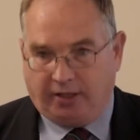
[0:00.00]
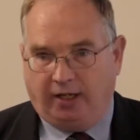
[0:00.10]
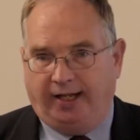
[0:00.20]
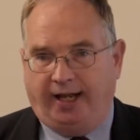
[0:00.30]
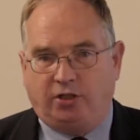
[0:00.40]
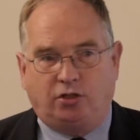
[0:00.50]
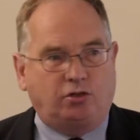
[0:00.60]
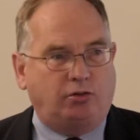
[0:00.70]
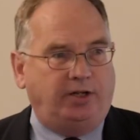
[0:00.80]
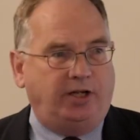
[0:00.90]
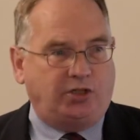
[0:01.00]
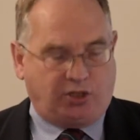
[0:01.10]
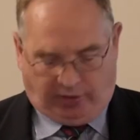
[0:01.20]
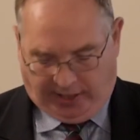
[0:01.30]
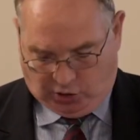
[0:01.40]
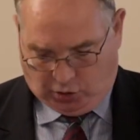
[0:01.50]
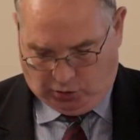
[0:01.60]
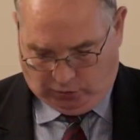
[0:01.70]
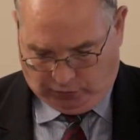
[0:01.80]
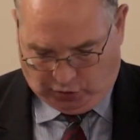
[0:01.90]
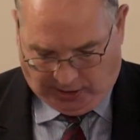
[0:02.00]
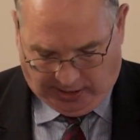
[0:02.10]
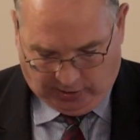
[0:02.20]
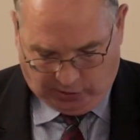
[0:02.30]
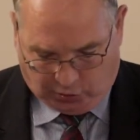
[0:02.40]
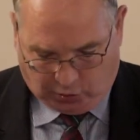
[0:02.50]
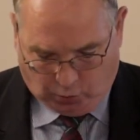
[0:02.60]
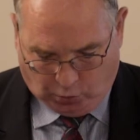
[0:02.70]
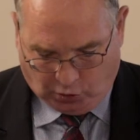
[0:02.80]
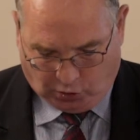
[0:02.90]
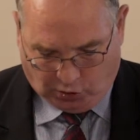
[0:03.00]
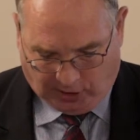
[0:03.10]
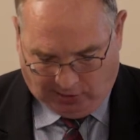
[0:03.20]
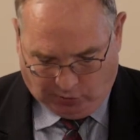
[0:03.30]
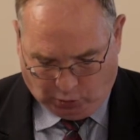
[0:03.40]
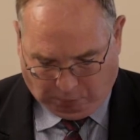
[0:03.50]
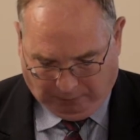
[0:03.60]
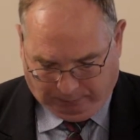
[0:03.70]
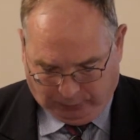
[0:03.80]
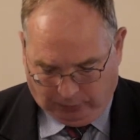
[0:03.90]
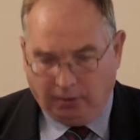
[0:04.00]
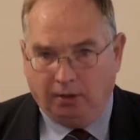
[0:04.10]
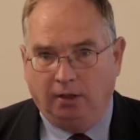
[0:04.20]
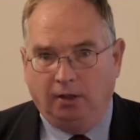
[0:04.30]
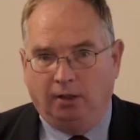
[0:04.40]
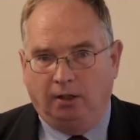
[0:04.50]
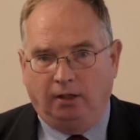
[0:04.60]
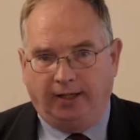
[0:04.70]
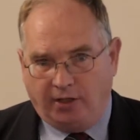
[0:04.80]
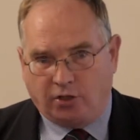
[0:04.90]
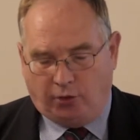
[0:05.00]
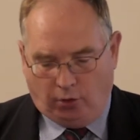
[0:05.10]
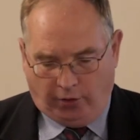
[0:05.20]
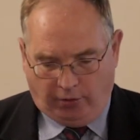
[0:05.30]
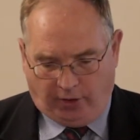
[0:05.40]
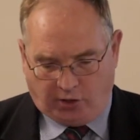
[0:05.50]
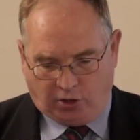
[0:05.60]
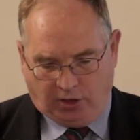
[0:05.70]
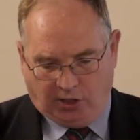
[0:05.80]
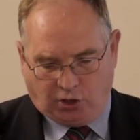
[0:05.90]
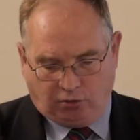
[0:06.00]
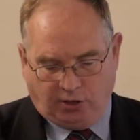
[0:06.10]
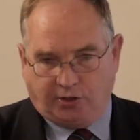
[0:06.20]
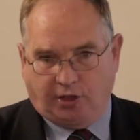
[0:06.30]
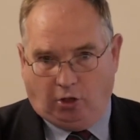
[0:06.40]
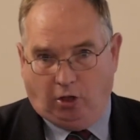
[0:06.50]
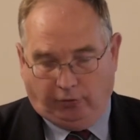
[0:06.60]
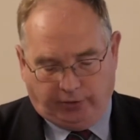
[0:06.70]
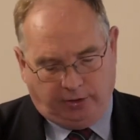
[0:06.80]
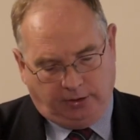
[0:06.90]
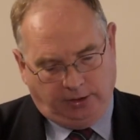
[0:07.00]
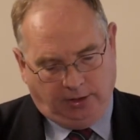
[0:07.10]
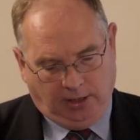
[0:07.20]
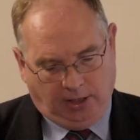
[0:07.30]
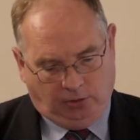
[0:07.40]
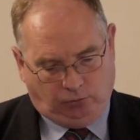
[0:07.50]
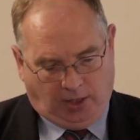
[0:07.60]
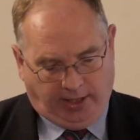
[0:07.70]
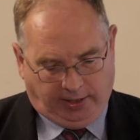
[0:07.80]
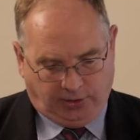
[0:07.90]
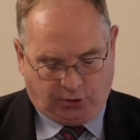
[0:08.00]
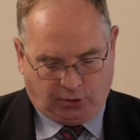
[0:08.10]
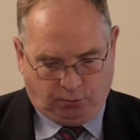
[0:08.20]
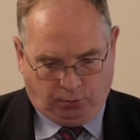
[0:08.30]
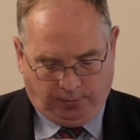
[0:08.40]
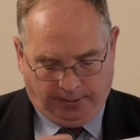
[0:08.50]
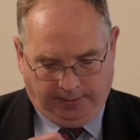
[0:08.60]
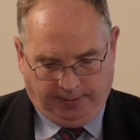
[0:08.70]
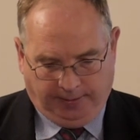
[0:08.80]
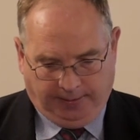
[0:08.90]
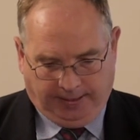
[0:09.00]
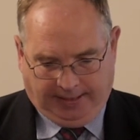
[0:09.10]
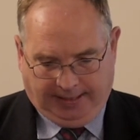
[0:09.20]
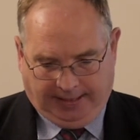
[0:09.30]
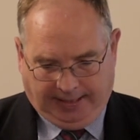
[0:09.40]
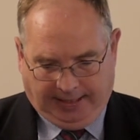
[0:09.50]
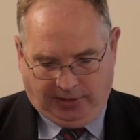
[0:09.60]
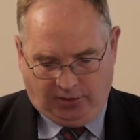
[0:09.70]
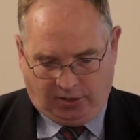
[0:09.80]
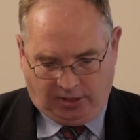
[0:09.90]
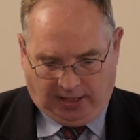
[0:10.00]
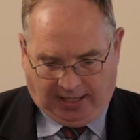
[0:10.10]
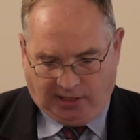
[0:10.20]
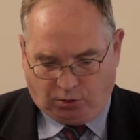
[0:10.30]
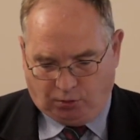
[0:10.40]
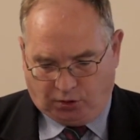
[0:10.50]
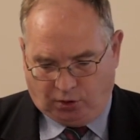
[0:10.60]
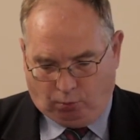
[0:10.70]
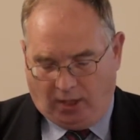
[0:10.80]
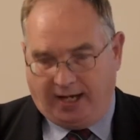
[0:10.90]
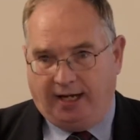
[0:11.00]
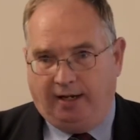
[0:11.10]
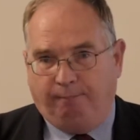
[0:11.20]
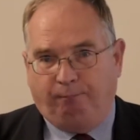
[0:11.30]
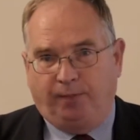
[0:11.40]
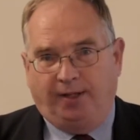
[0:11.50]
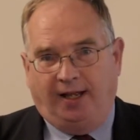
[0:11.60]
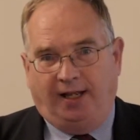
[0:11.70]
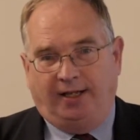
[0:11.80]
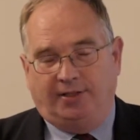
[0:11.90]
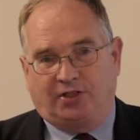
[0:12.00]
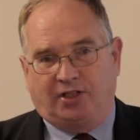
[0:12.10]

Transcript: that led to an insurrection of sailors, soldiers, and townspeople, later known in Russian history as the cholera riots. And as was the way in